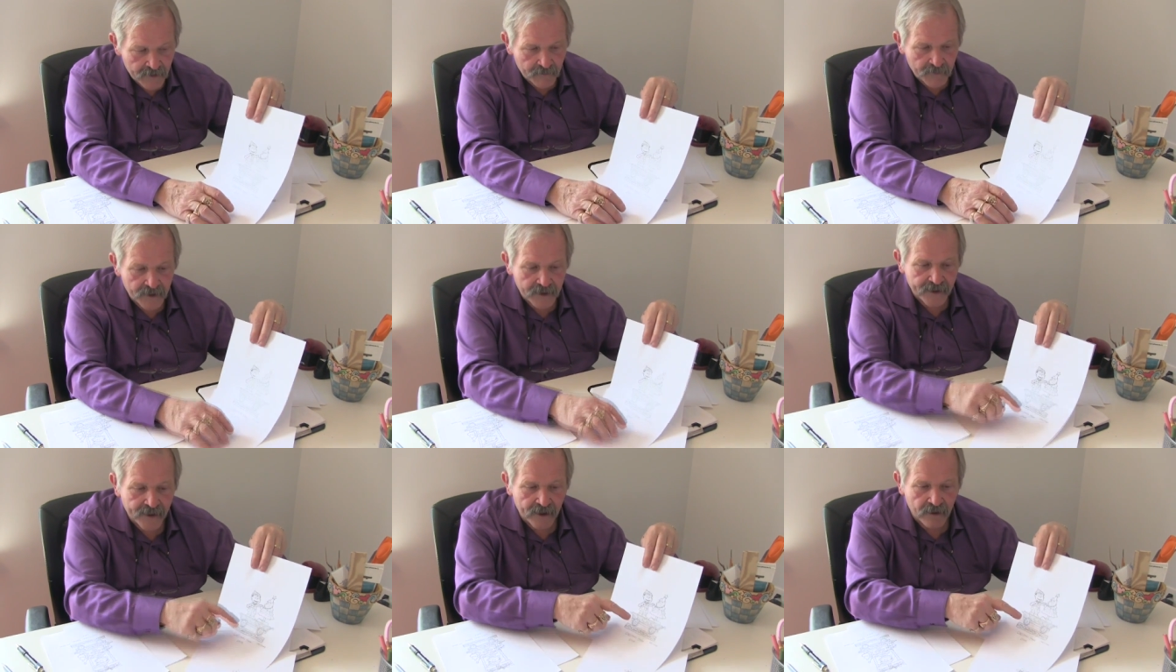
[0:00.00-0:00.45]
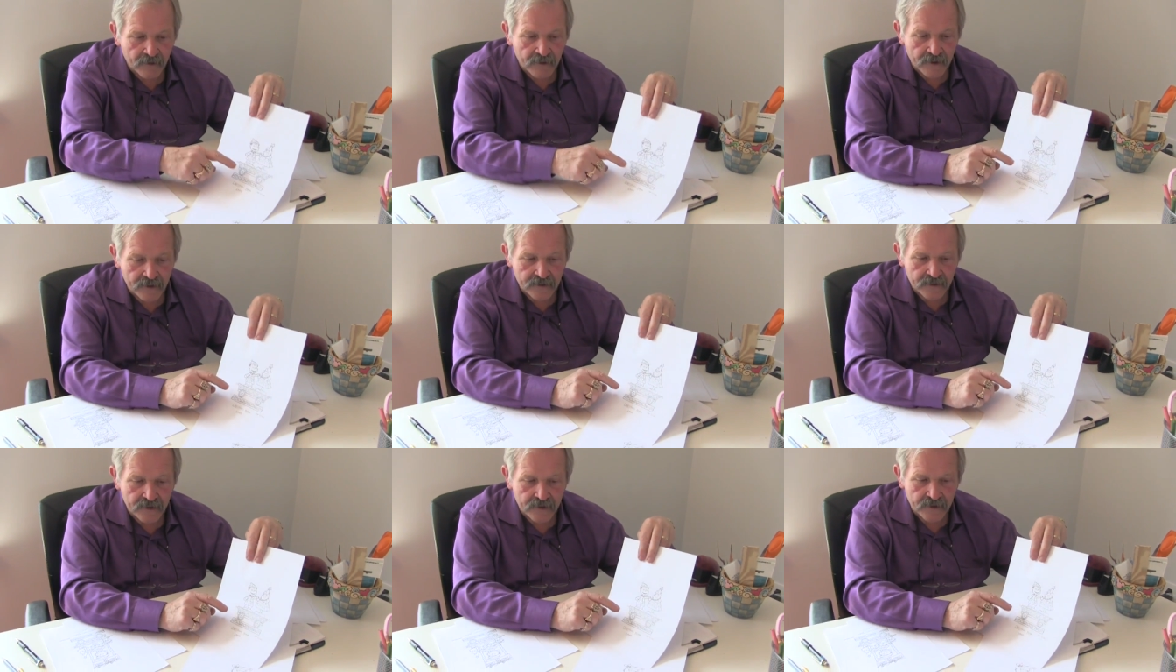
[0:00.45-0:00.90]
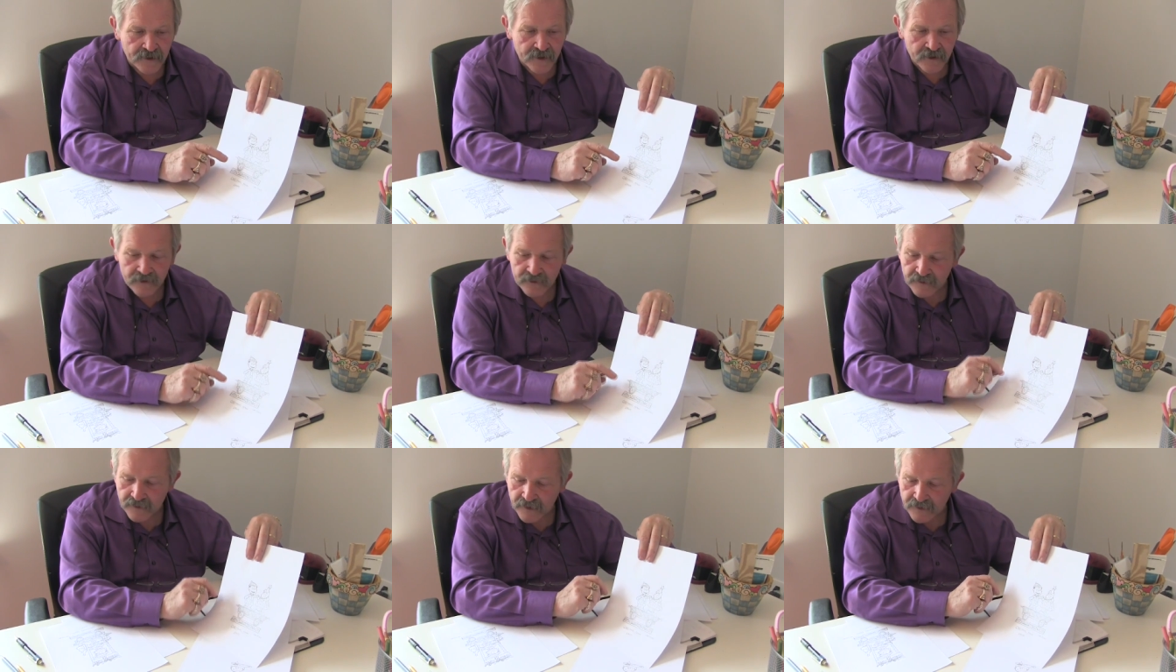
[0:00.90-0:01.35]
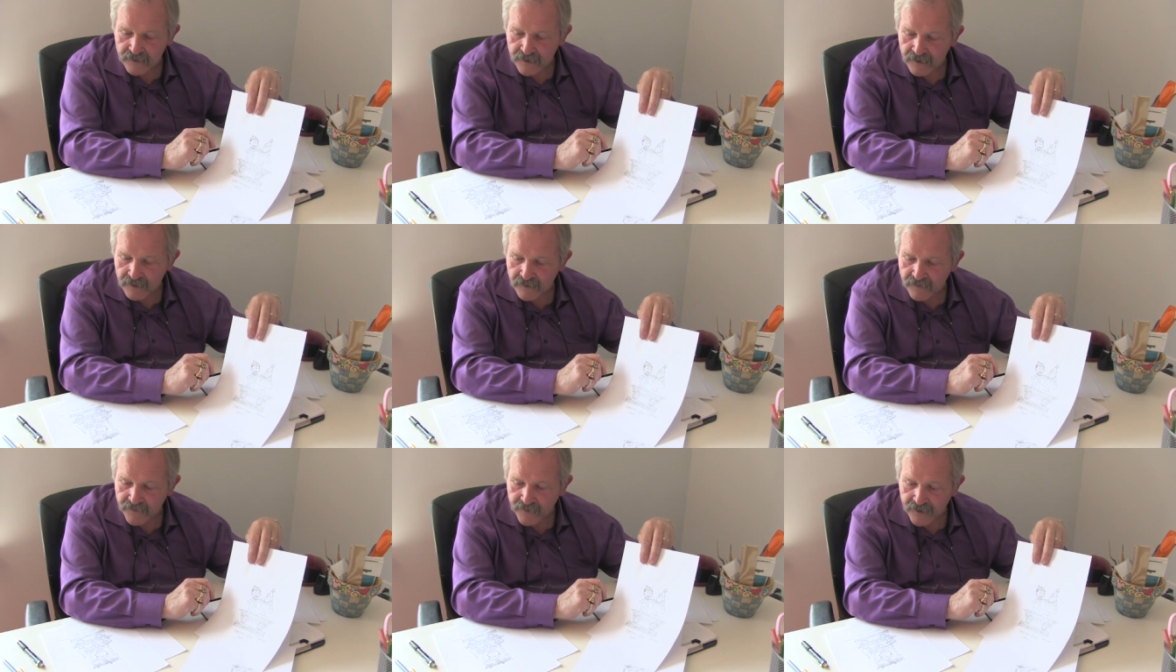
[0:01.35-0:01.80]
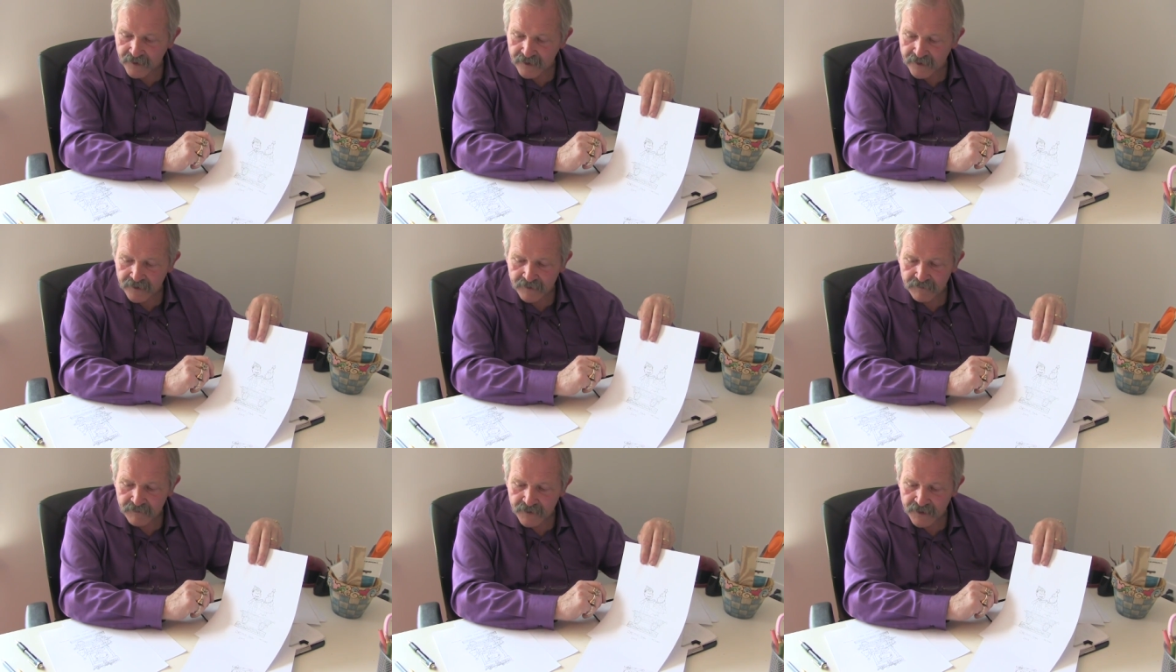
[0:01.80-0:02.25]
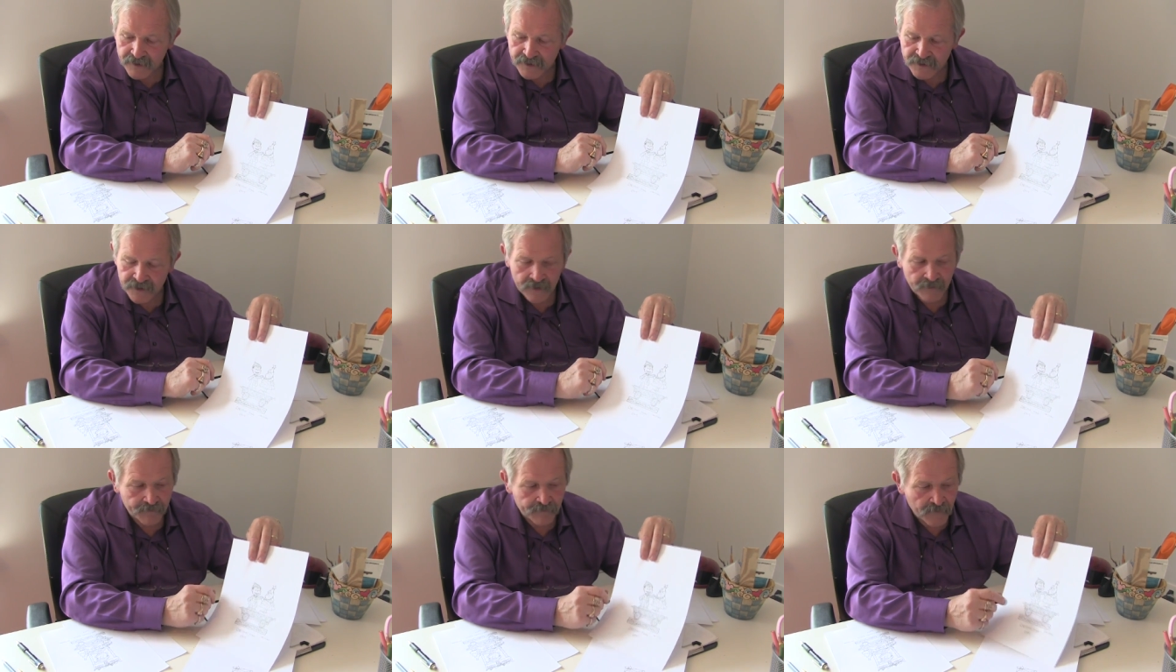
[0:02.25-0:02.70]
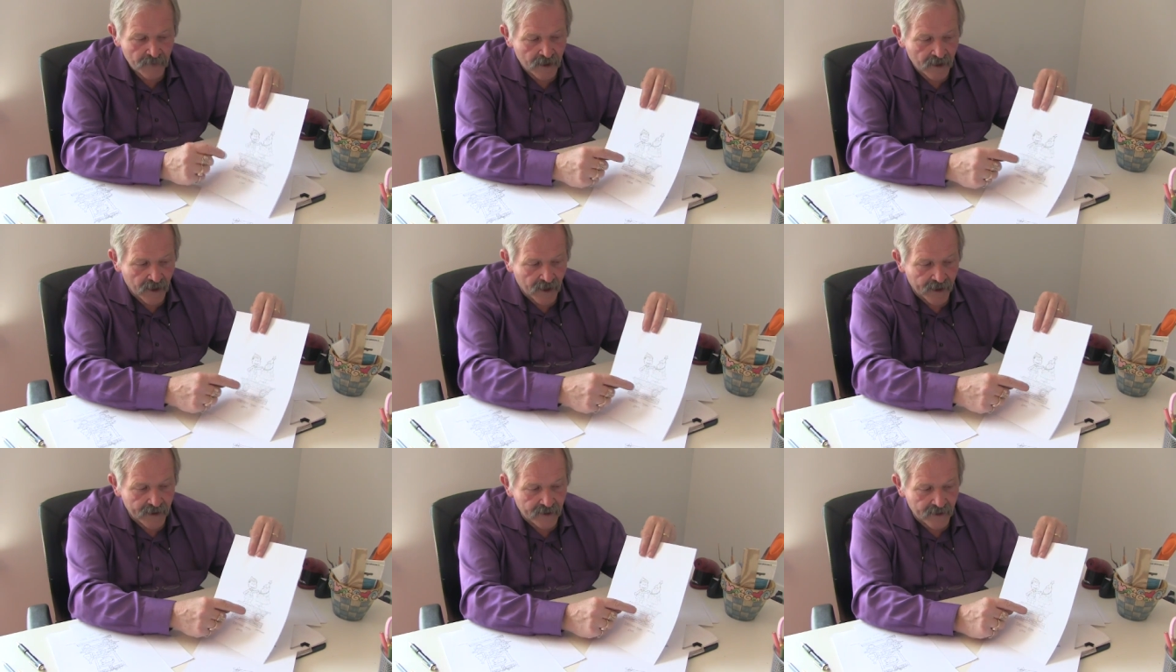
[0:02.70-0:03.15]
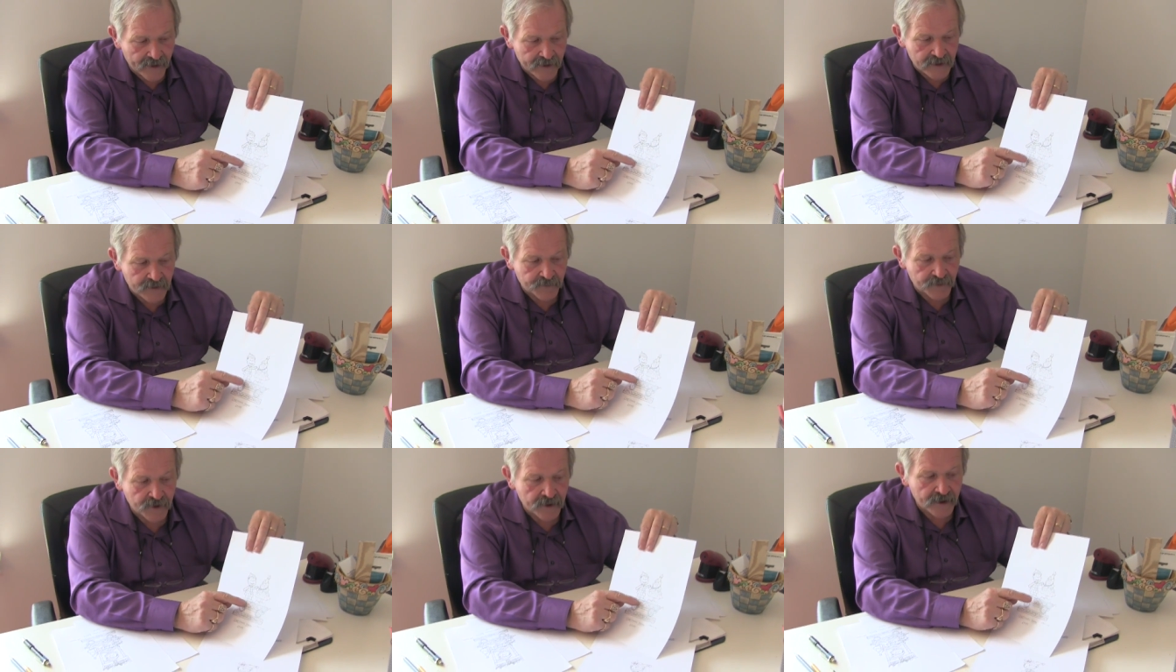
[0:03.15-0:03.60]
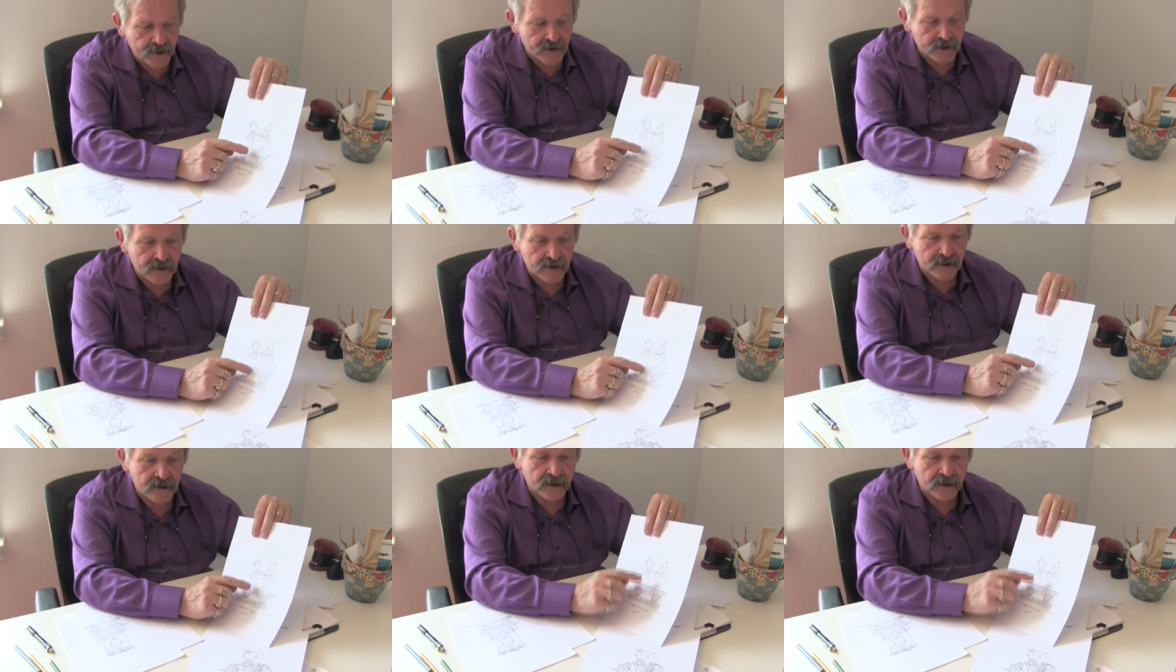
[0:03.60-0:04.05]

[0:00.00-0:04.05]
But now another thing I didn't mention, I like to put in